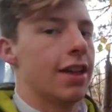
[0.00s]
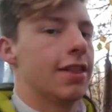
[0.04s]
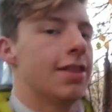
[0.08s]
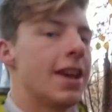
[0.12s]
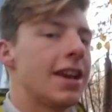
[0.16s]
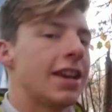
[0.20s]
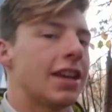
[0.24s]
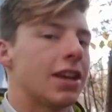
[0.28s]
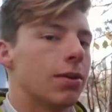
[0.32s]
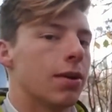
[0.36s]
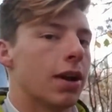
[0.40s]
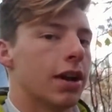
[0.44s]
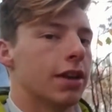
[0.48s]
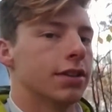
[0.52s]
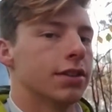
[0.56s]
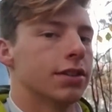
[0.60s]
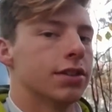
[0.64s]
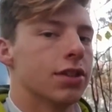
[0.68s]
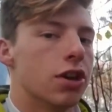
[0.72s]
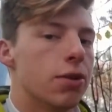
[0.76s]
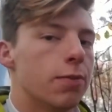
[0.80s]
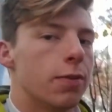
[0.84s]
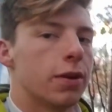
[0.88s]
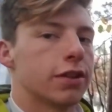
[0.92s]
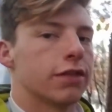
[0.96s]
Thank you guys
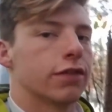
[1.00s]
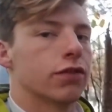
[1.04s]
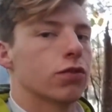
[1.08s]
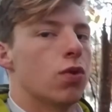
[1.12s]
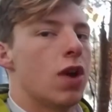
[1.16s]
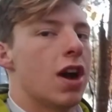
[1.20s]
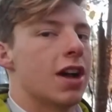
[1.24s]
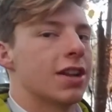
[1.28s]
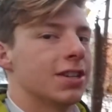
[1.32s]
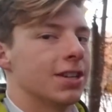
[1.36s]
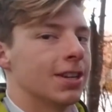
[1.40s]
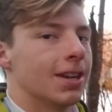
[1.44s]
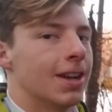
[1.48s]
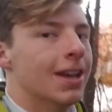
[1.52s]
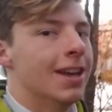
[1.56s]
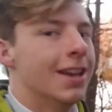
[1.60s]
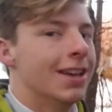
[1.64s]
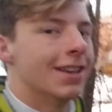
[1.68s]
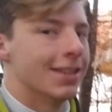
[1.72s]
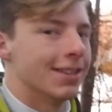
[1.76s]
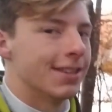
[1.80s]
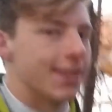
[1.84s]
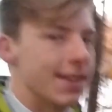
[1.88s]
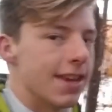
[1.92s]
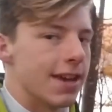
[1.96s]
so much for watching.
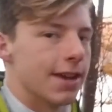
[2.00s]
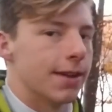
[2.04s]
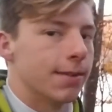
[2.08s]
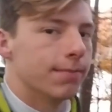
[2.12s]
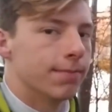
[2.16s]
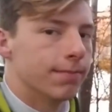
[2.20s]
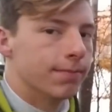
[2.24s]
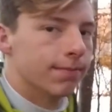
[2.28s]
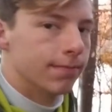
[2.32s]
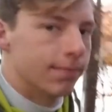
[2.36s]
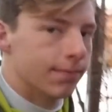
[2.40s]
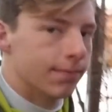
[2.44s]
See ya.